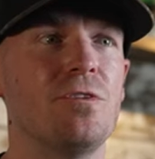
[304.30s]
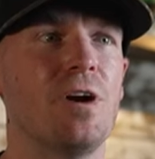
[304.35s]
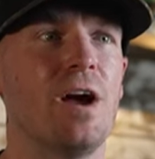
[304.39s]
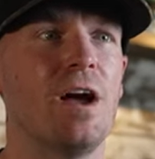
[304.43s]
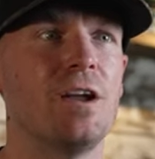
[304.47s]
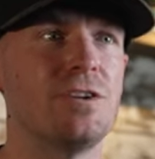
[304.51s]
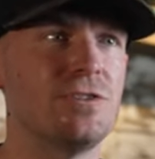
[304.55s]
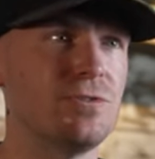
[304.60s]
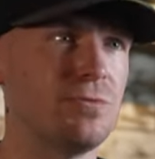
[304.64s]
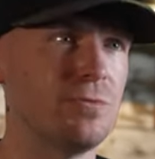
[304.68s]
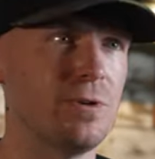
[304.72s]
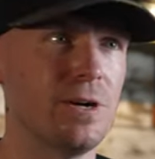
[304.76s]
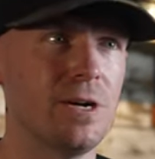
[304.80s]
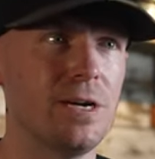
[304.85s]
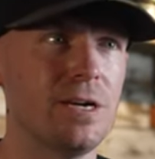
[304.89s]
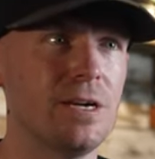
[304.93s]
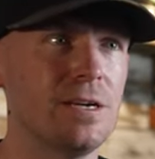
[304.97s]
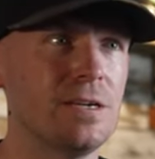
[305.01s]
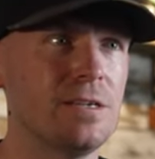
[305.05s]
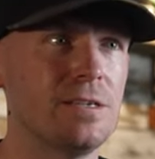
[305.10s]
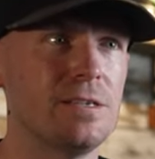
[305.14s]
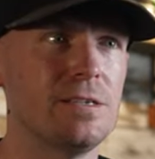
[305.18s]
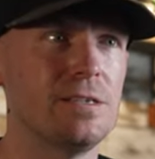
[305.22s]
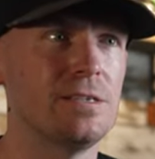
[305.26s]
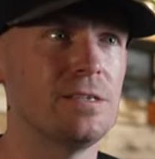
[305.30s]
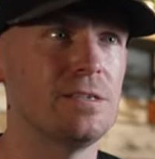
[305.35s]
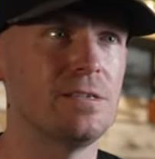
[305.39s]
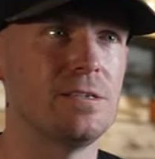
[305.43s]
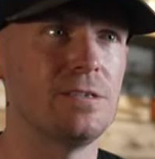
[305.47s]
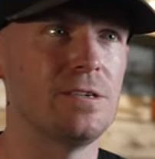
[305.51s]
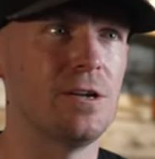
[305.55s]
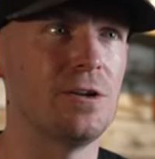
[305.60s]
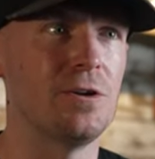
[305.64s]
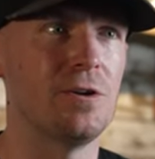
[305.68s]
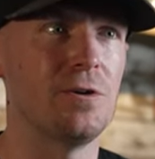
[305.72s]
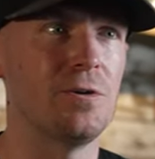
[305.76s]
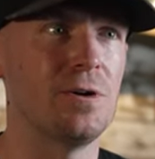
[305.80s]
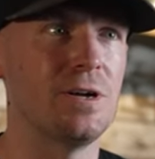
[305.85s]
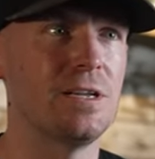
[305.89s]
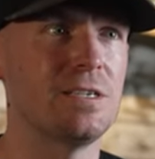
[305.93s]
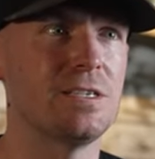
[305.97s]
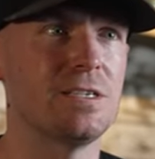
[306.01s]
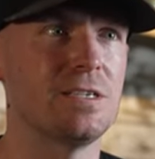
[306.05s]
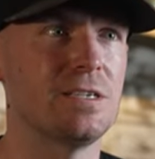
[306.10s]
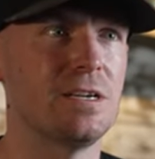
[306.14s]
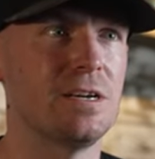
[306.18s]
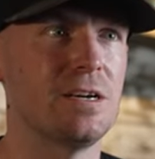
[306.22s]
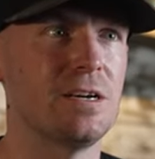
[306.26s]
graduate, you know,
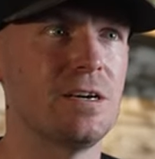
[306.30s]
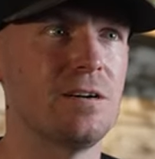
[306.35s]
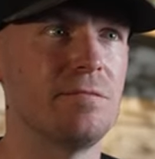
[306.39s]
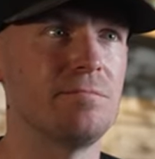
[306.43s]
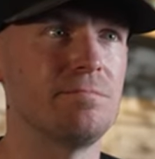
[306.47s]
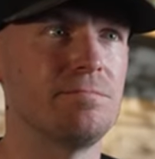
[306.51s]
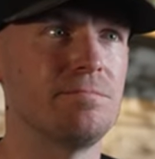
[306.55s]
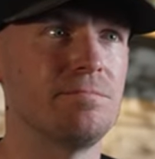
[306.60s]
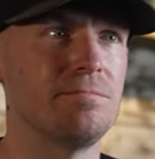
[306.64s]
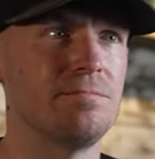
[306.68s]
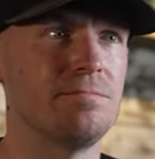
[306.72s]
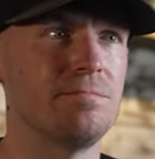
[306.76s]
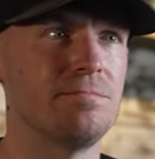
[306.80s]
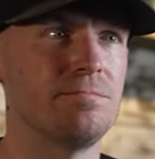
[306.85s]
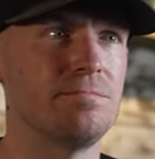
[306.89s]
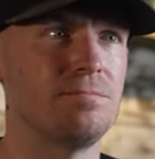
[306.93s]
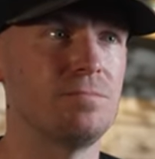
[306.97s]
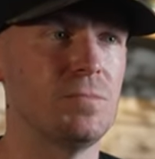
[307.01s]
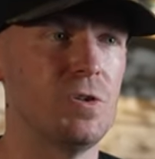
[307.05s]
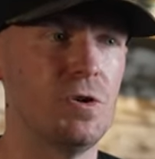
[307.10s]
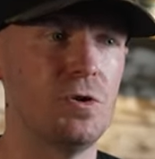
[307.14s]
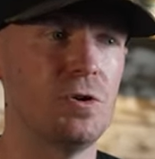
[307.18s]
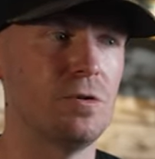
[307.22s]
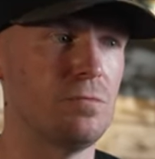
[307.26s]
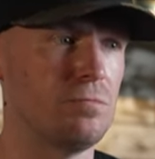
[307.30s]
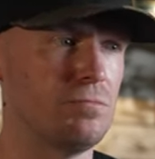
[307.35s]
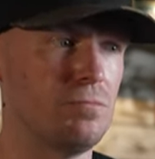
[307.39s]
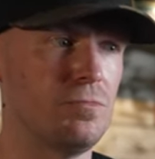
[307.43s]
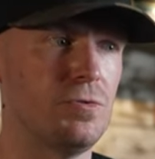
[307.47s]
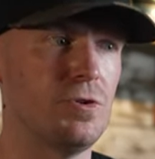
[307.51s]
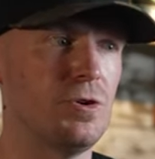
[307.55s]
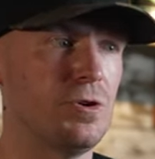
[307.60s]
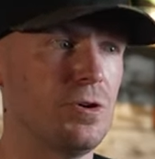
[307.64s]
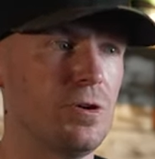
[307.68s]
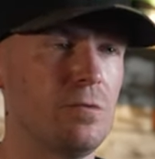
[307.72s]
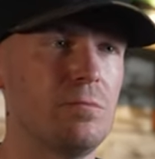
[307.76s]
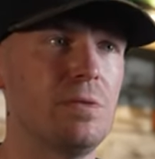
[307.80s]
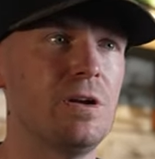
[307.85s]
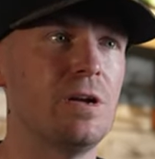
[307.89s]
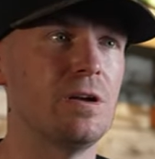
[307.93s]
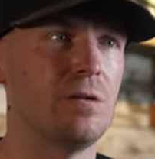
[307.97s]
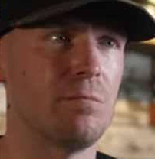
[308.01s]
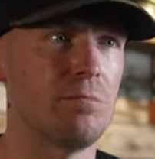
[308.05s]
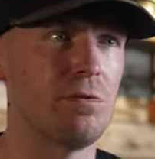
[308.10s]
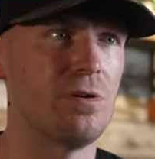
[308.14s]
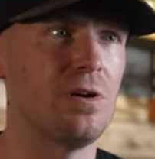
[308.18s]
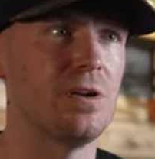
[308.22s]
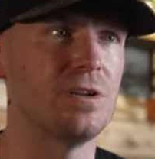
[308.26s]
it's, you can be
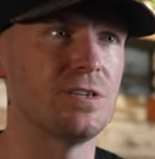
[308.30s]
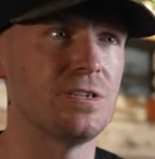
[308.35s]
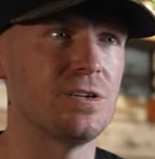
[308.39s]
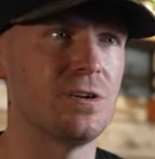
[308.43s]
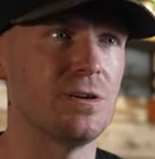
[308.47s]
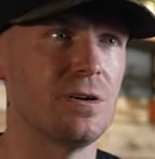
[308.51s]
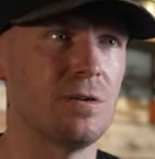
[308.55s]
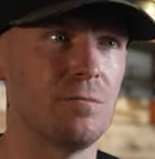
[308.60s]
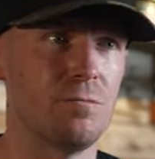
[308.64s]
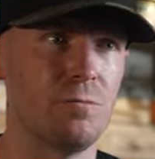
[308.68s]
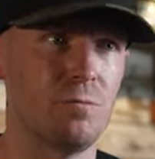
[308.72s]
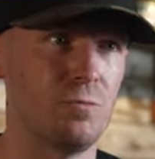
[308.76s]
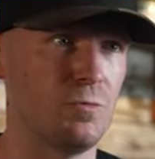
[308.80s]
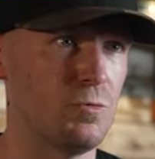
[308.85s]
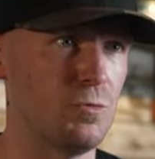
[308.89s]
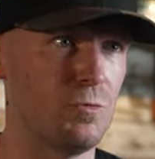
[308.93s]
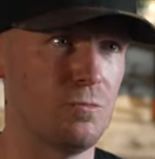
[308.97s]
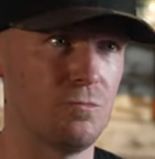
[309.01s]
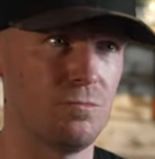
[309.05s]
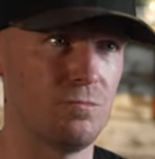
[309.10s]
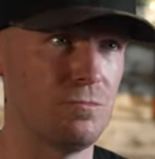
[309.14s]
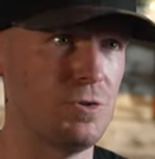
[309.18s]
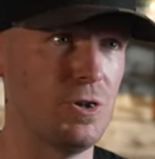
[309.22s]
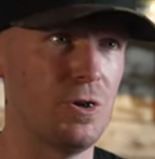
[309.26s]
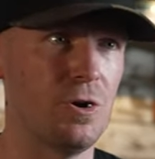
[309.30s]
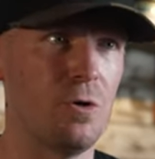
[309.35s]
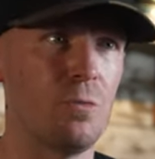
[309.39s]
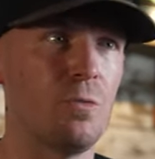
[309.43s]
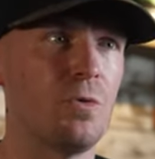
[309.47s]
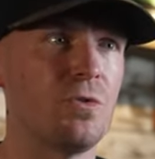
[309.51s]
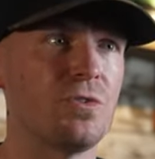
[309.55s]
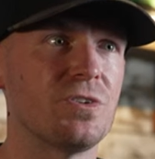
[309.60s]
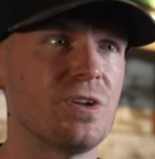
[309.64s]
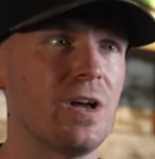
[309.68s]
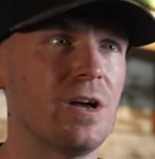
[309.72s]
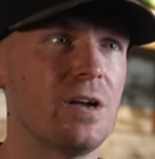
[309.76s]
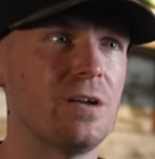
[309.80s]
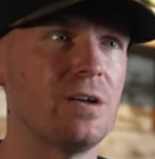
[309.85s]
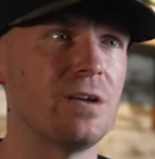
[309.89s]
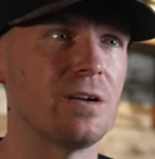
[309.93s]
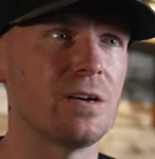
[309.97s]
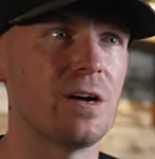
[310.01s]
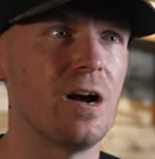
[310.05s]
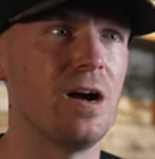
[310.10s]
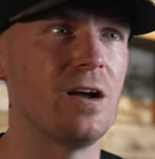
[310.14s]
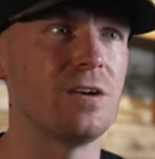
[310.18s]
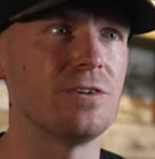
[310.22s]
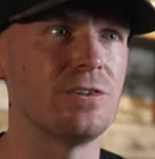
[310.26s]
an apprentice here and we'll sign a
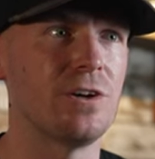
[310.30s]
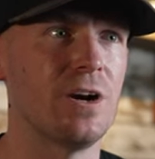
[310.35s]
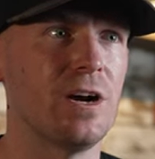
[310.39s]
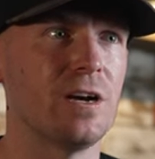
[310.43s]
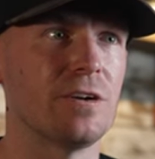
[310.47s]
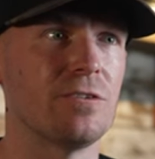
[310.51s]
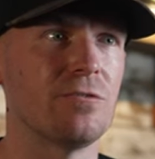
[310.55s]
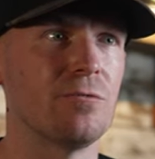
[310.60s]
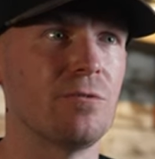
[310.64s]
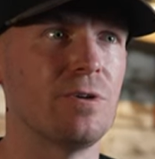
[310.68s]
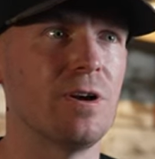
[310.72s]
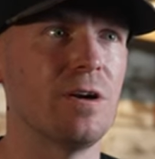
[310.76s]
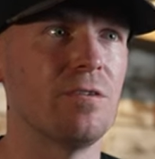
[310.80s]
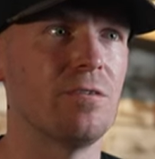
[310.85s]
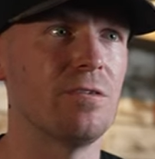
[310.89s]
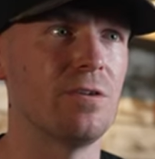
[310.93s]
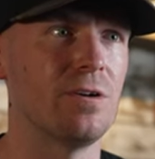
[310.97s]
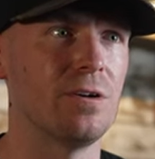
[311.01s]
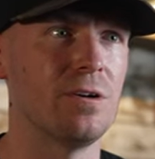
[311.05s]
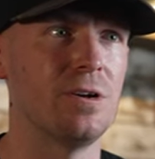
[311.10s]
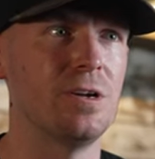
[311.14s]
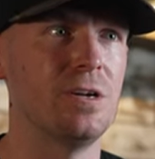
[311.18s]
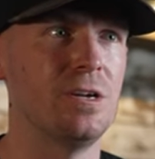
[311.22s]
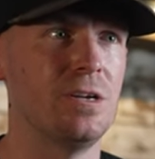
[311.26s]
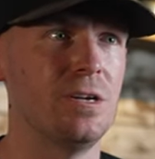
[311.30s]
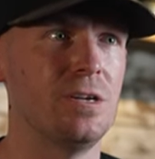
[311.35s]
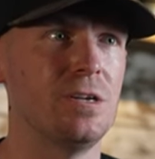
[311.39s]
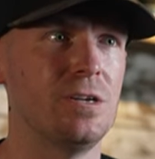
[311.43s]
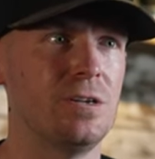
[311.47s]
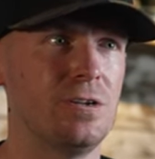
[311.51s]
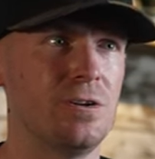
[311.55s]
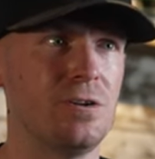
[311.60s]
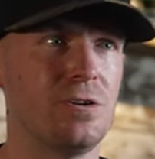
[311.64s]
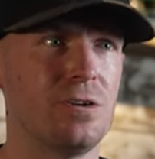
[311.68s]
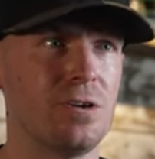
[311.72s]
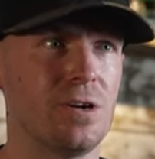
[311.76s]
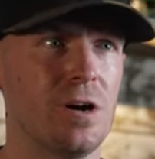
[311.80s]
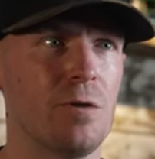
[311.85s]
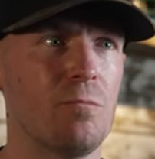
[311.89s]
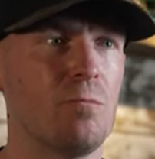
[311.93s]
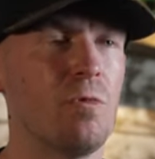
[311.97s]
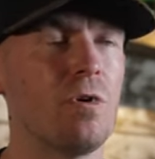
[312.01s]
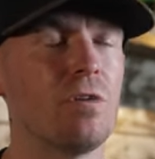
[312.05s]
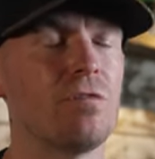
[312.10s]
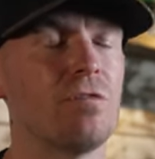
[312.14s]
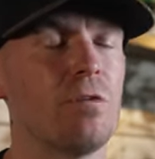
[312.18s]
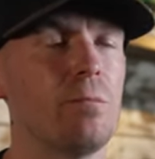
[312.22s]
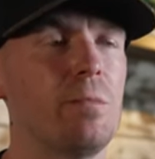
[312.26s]
contract or whatever and you can come
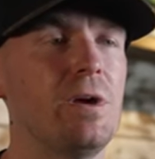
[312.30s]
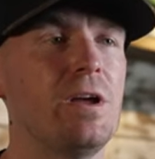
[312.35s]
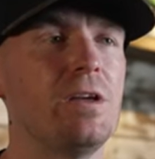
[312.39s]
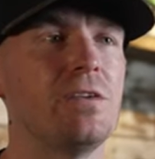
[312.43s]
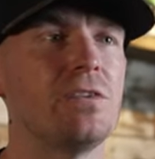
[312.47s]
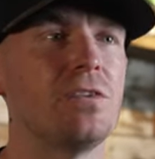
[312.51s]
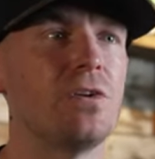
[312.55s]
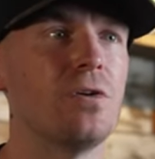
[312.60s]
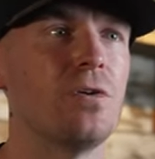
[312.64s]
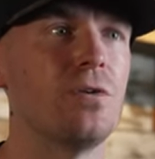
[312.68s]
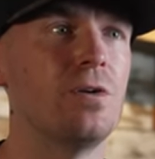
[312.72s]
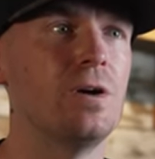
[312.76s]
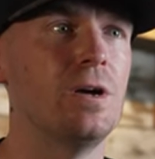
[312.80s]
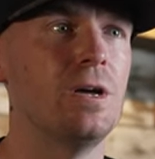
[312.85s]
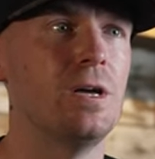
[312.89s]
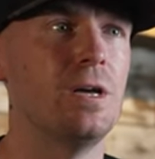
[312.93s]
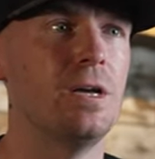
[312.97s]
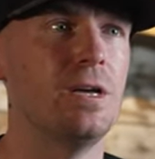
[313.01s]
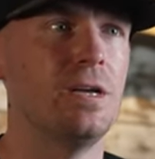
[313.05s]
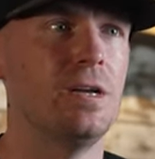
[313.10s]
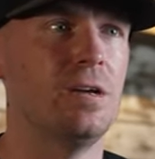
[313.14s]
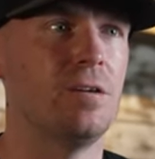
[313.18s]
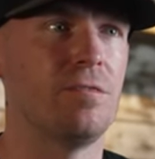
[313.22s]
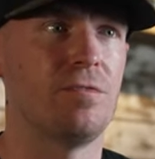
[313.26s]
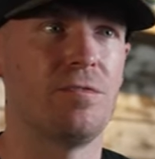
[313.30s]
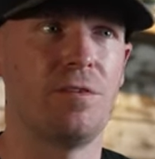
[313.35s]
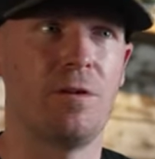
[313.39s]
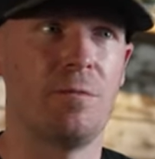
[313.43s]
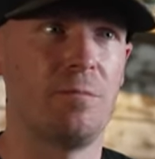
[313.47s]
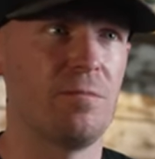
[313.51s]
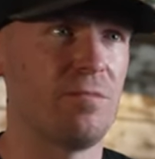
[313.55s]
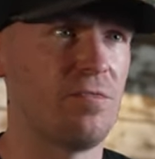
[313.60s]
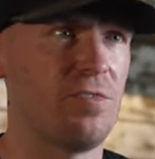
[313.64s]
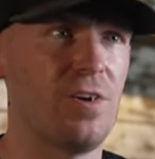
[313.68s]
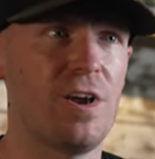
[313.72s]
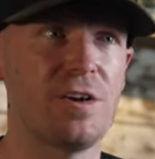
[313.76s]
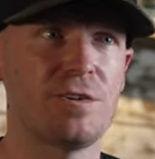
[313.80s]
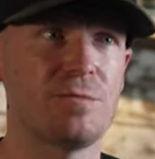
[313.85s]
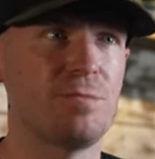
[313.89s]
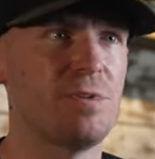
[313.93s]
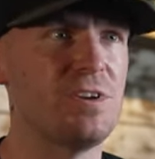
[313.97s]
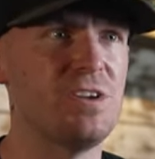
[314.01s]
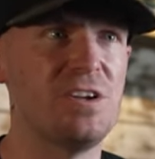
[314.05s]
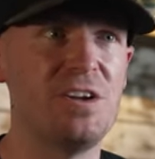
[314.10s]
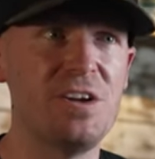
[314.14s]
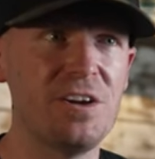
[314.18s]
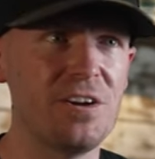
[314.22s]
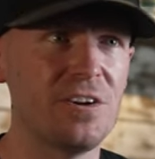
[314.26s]
work for me. So from
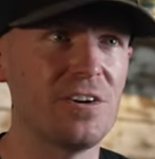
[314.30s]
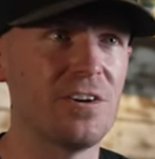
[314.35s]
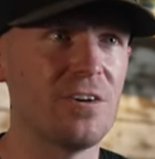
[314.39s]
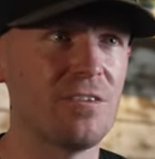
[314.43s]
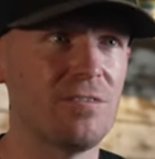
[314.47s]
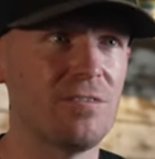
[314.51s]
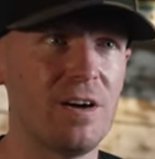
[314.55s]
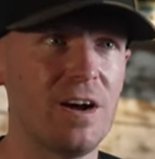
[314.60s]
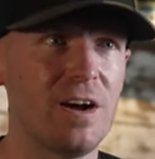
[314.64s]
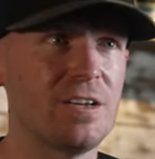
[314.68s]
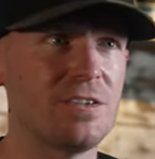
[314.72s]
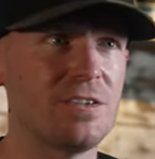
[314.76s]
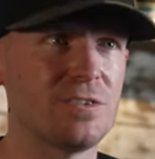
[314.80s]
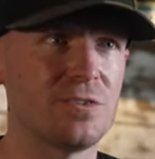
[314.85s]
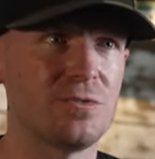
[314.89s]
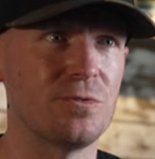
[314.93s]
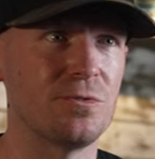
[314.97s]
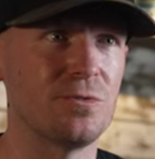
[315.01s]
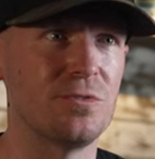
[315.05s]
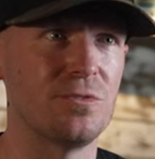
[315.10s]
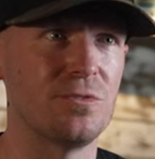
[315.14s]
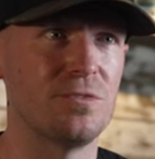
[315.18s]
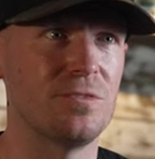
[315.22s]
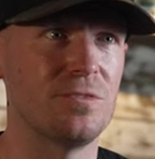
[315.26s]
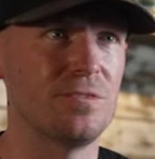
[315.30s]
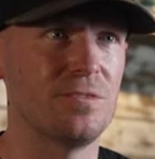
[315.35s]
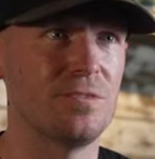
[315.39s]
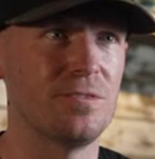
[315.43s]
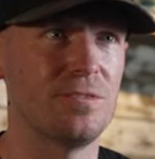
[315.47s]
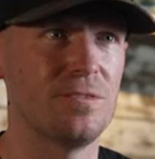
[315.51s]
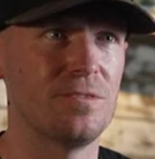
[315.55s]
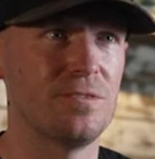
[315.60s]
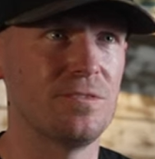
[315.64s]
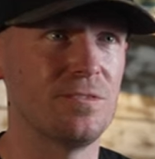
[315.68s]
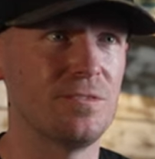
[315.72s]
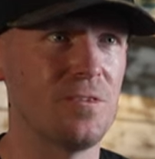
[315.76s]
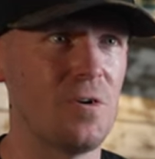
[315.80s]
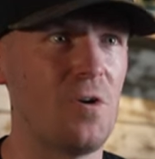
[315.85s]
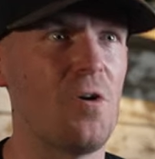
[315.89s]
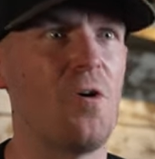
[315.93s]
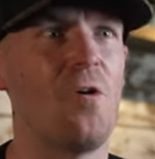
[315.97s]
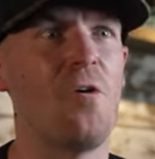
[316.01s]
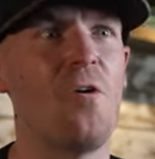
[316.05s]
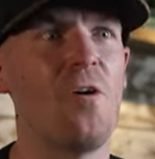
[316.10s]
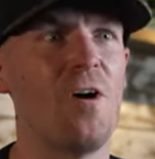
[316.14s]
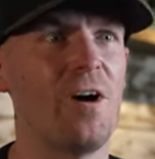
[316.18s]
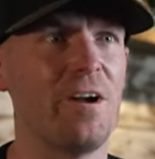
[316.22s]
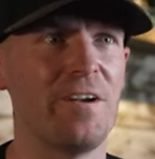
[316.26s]
freshman year of high school
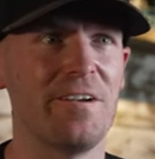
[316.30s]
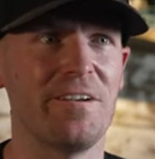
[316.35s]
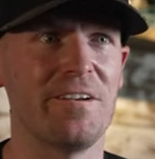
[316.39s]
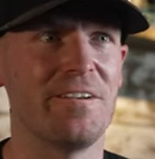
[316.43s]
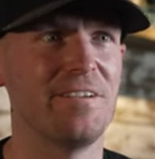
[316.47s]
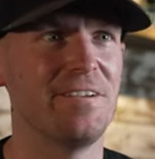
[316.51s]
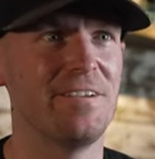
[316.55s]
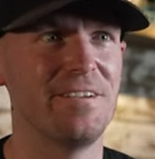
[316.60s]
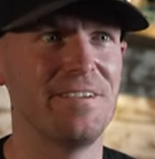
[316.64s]
on,